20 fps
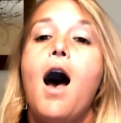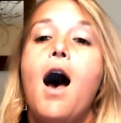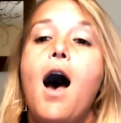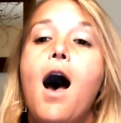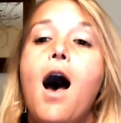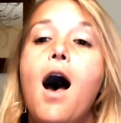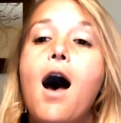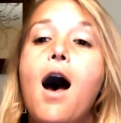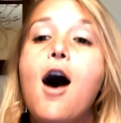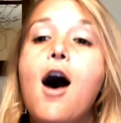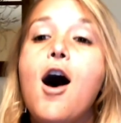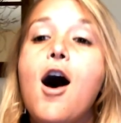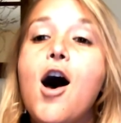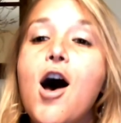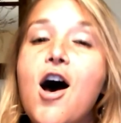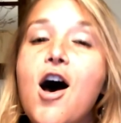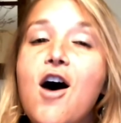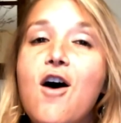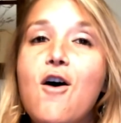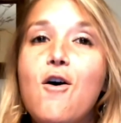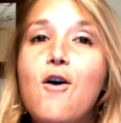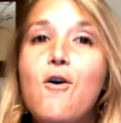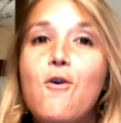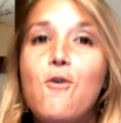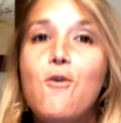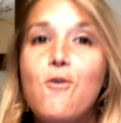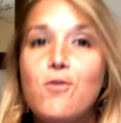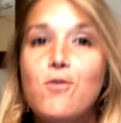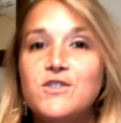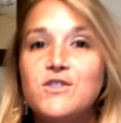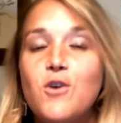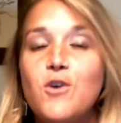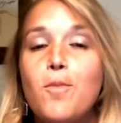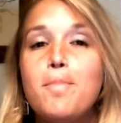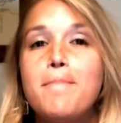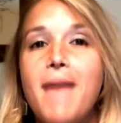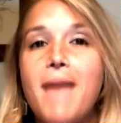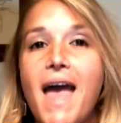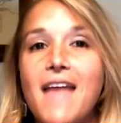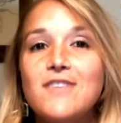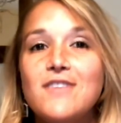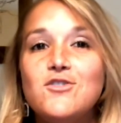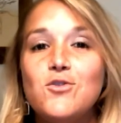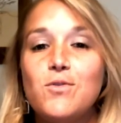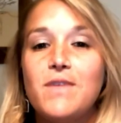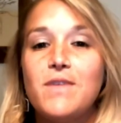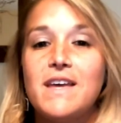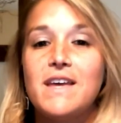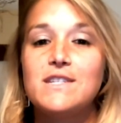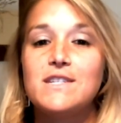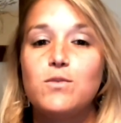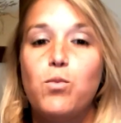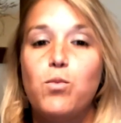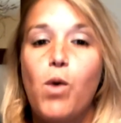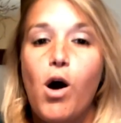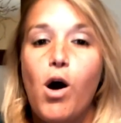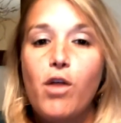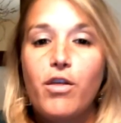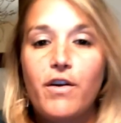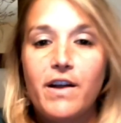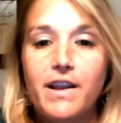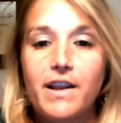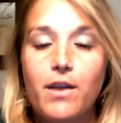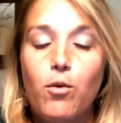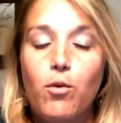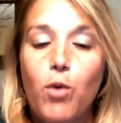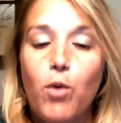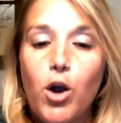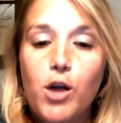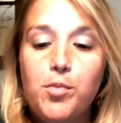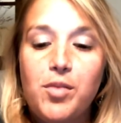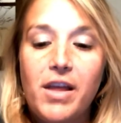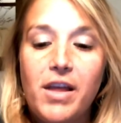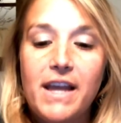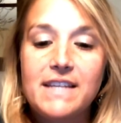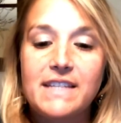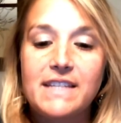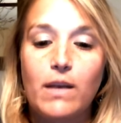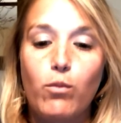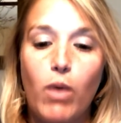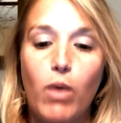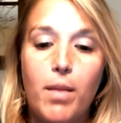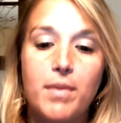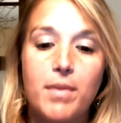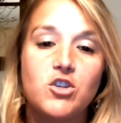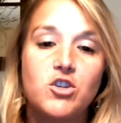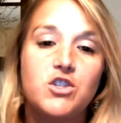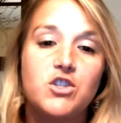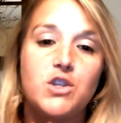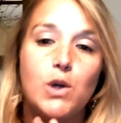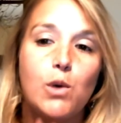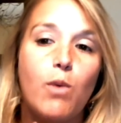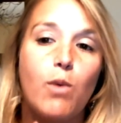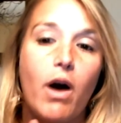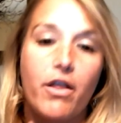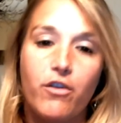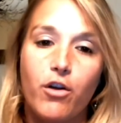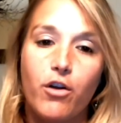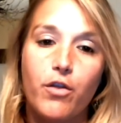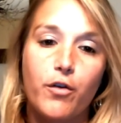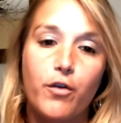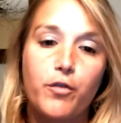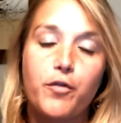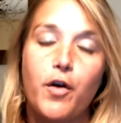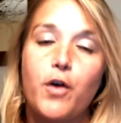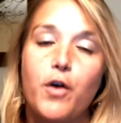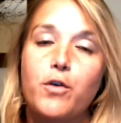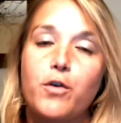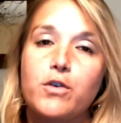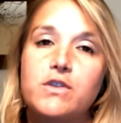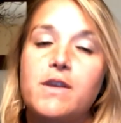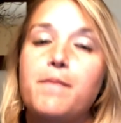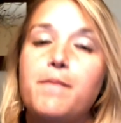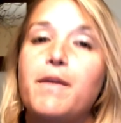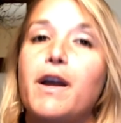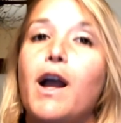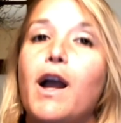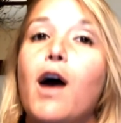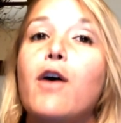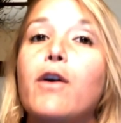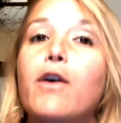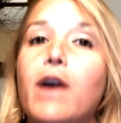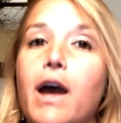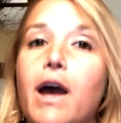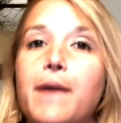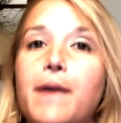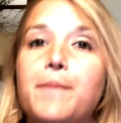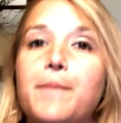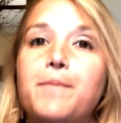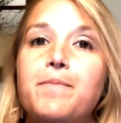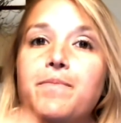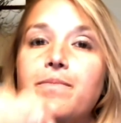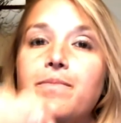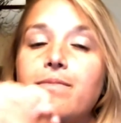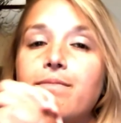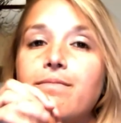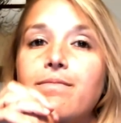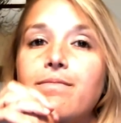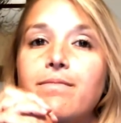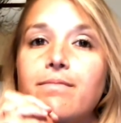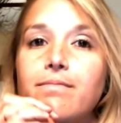Oh, so men do this while they're in the workplace, and women just do it while they're on their phone or something. Right. Okay. Right.